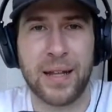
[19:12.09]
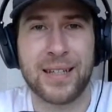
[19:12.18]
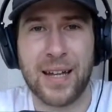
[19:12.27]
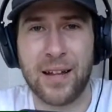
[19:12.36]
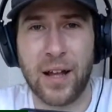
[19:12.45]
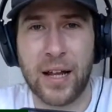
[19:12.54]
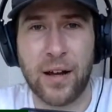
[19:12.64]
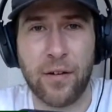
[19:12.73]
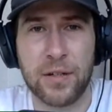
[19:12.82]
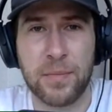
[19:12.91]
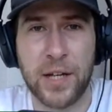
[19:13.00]
But uh, like
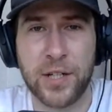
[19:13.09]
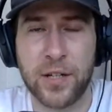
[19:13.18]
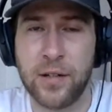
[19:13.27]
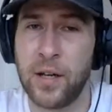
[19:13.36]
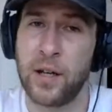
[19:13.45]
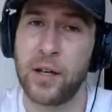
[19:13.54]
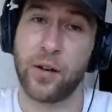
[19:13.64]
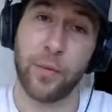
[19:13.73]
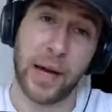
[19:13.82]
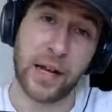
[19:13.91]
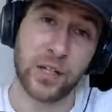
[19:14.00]
I always mention,
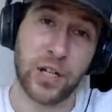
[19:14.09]
go back,